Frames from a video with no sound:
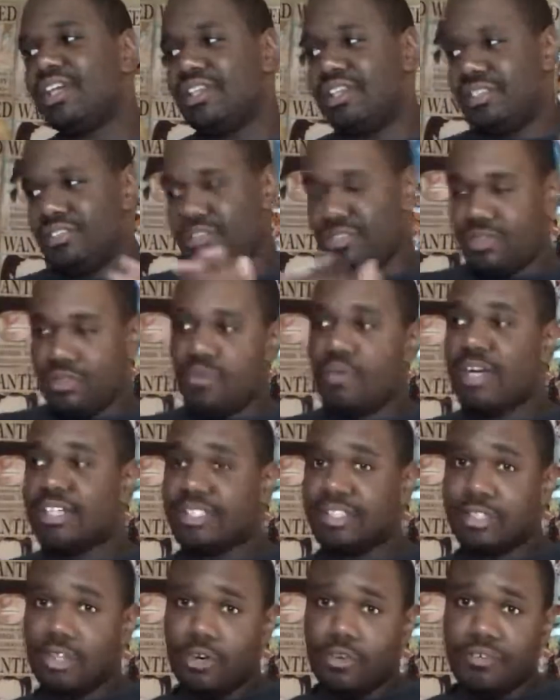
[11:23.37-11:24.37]
you can watch
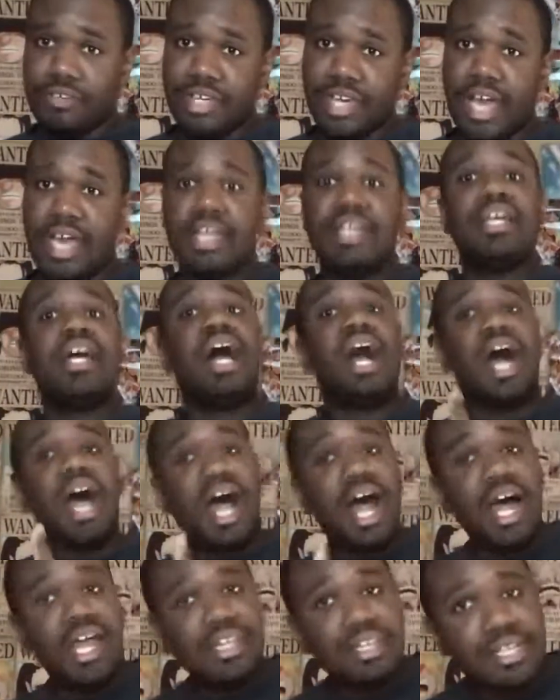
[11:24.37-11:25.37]
the OVA.
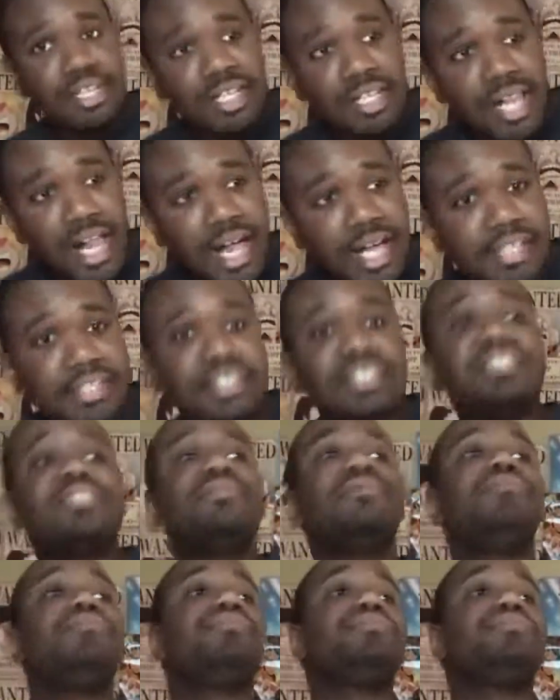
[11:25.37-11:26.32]
Unless